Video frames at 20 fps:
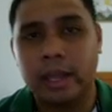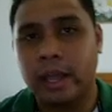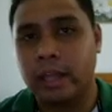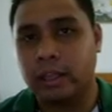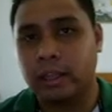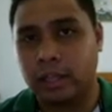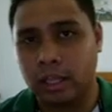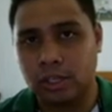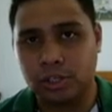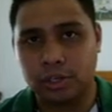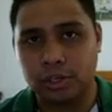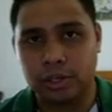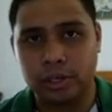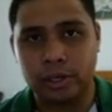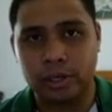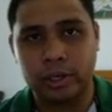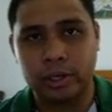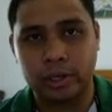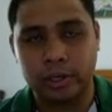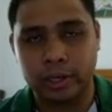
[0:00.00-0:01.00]

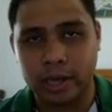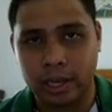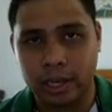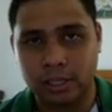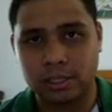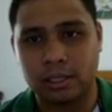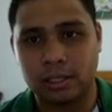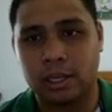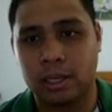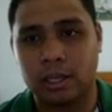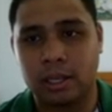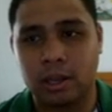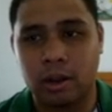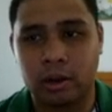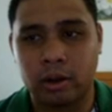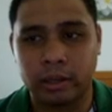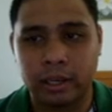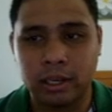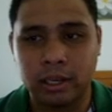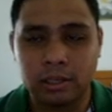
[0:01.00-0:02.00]
Teacher Dustin.
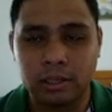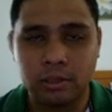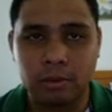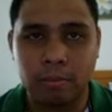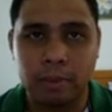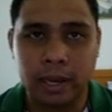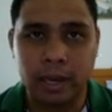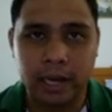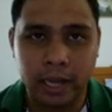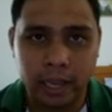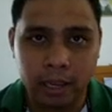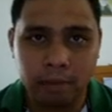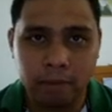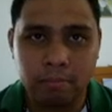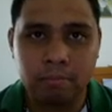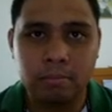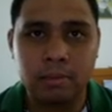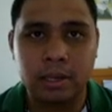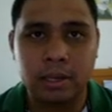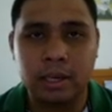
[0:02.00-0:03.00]
Okay, so my
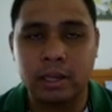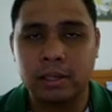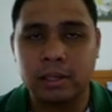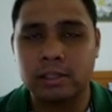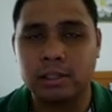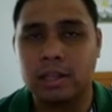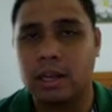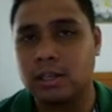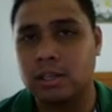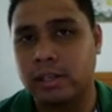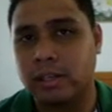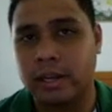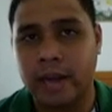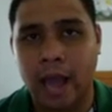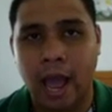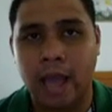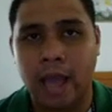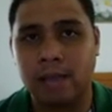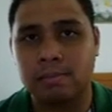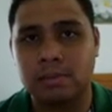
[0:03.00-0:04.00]
name is Dustin
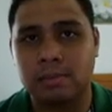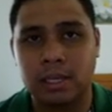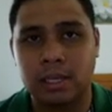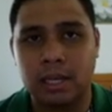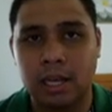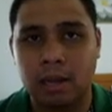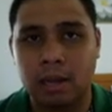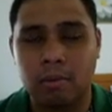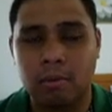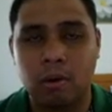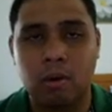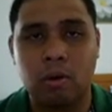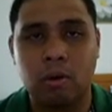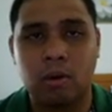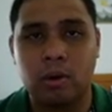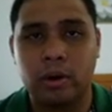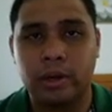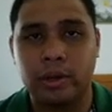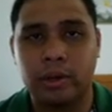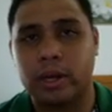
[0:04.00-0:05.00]
Ive Sigam,
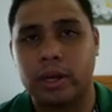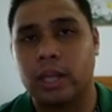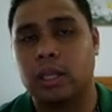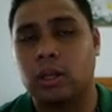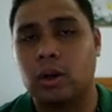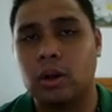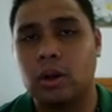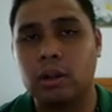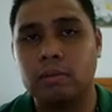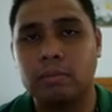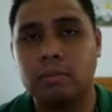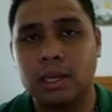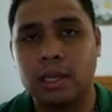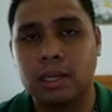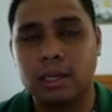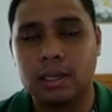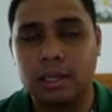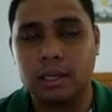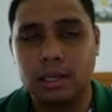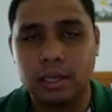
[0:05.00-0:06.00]
or you can call
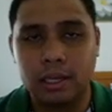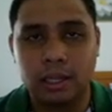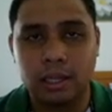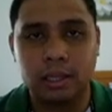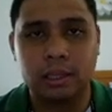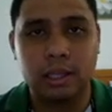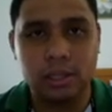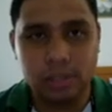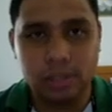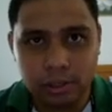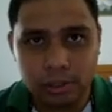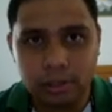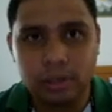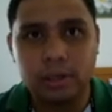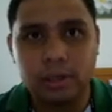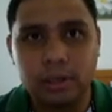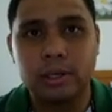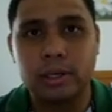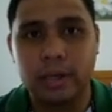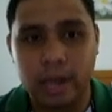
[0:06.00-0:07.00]
me
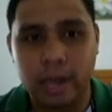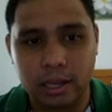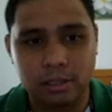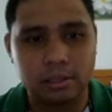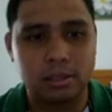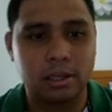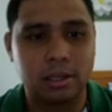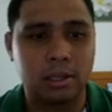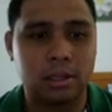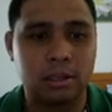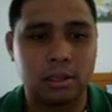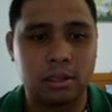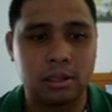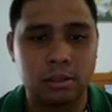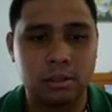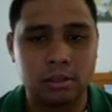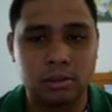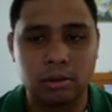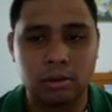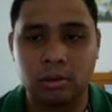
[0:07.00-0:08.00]
Teacher Dustin.
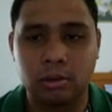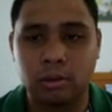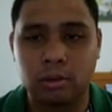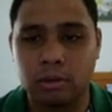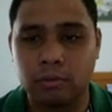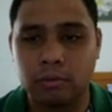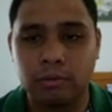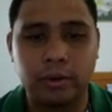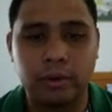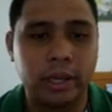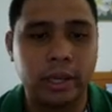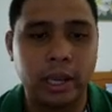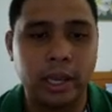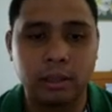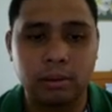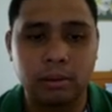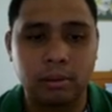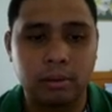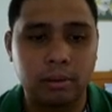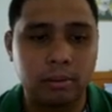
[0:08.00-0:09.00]
So, don't forget
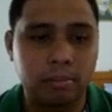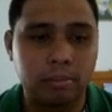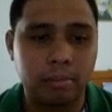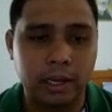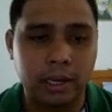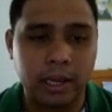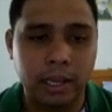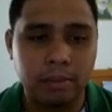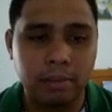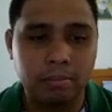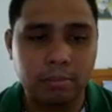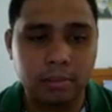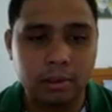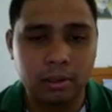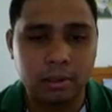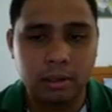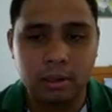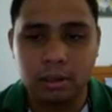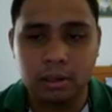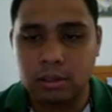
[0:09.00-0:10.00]
my name.
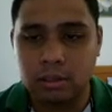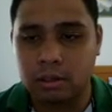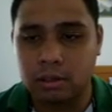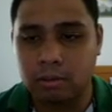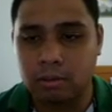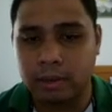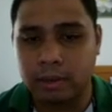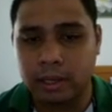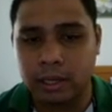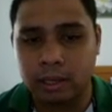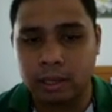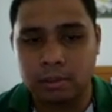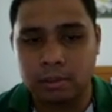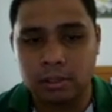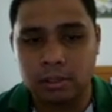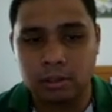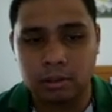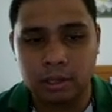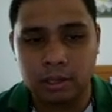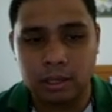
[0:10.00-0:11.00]
So, my name is
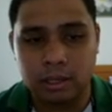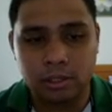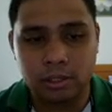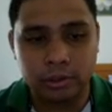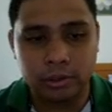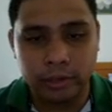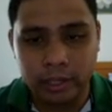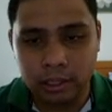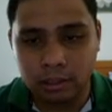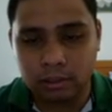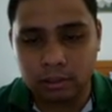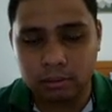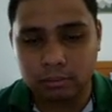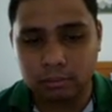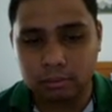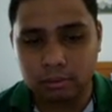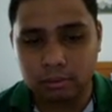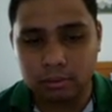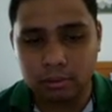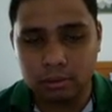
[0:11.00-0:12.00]
on the screen,
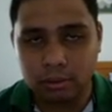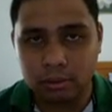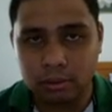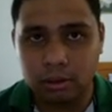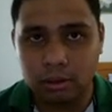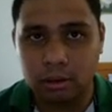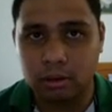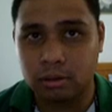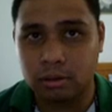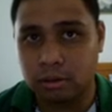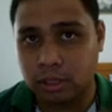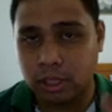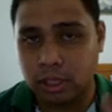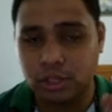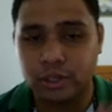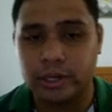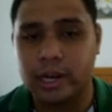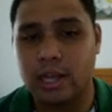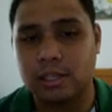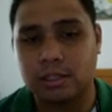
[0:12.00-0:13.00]
Teacher
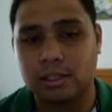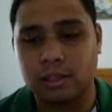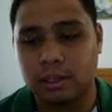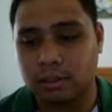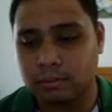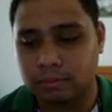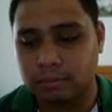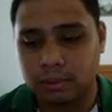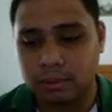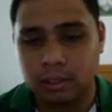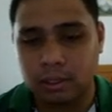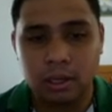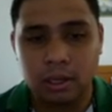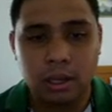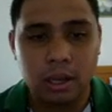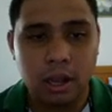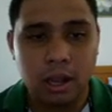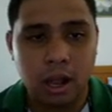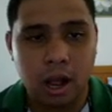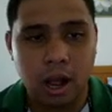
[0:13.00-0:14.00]
Dustin.
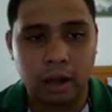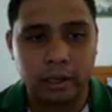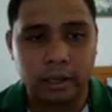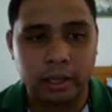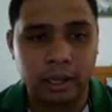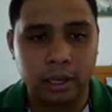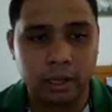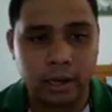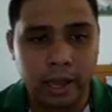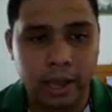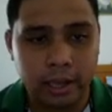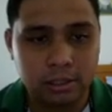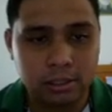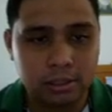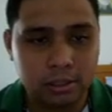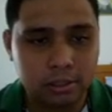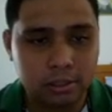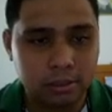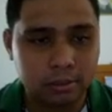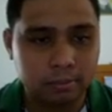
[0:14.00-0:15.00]
Okay,
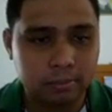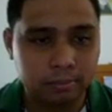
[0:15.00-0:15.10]
next.